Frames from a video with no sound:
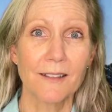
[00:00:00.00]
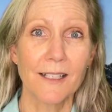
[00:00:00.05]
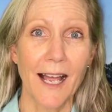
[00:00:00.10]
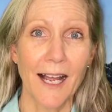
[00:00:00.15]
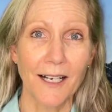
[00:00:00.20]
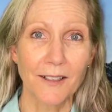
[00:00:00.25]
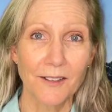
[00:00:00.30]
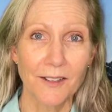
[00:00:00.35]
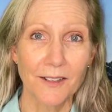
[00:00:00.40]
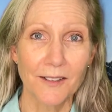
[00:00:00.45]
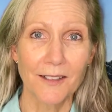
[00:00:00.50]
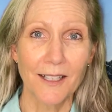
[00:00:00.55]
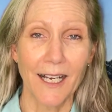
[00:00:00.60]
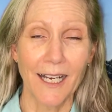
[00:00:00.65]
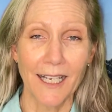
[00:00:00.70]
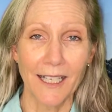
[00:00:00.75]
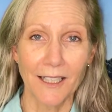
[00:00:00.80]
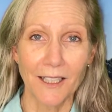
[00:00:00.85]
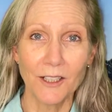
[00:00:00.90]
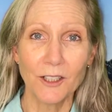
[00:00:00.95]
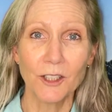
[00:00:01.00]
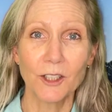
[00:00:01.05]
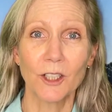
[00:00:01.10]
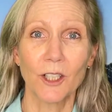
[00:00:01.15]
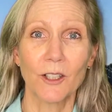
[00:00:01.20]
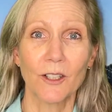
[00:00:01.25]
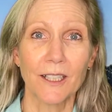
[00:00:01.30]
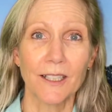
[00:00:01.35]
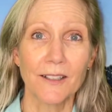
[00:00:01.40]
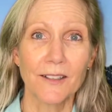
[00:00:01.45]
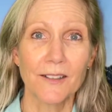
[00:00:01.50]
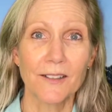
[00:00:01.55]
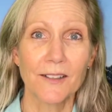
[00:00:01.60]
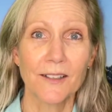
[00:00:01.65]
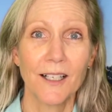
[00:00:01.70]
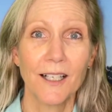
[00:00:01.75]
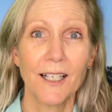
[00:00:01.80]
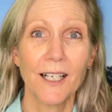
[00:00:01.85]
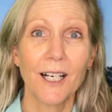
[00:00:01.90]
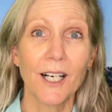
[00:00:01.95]
taxes, and insurance
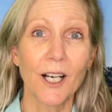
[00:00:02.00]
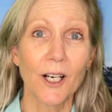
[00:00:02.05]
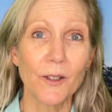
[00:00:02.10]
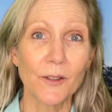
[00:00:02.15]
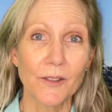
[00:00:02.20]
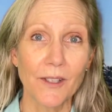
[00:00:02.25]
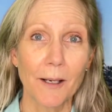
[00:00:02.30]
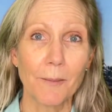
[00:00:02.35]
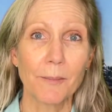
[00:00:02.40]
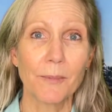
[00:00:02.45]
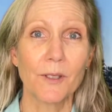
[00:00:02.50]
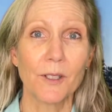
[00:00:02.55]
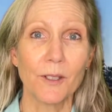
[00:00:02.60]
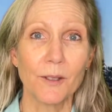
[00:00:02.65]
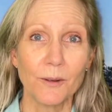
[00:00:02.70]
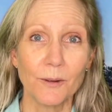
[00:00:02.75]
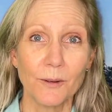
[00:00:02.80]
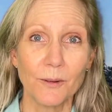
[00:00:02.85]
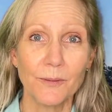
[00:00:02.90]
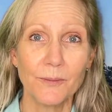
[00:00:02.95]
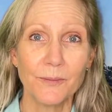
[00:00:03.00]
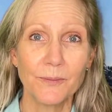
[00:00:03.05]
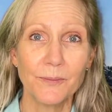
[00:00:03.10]
goes up to